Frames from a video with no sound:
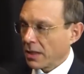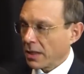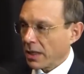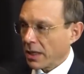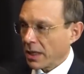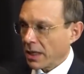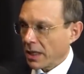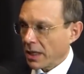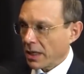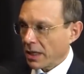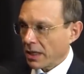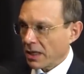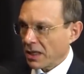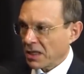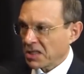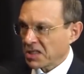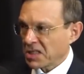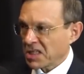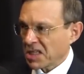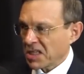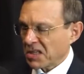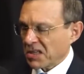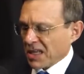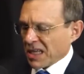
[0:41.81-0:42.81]
And he
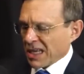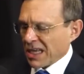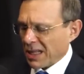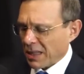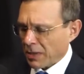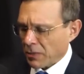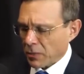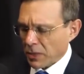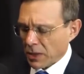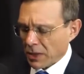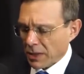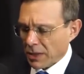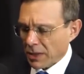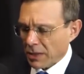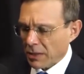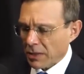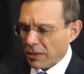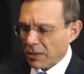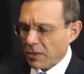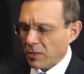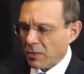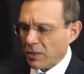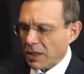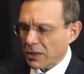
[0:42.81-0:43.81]
said, the hell with it.
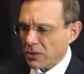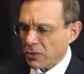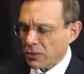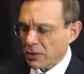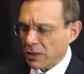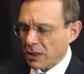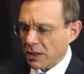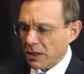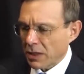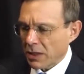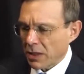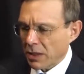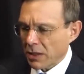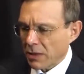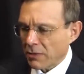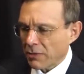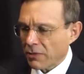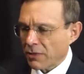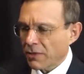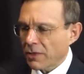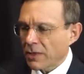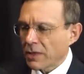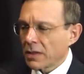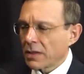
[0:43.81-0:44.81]
You know, why should I
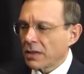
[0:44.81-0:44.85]
give